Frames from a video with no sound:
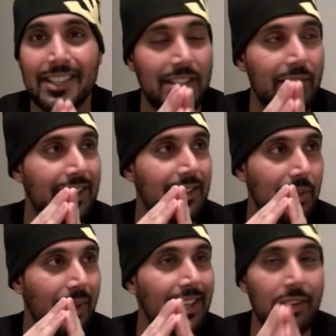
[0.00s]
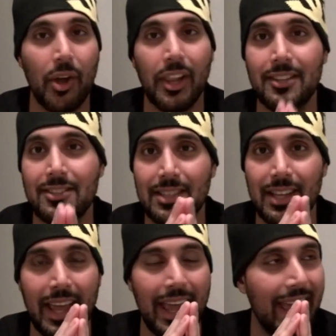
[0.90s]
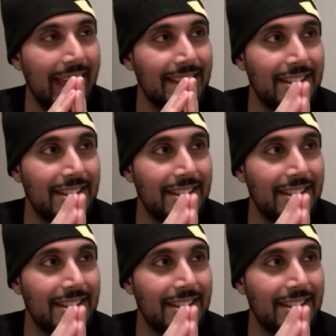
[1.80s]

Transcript: You get the knowledge and the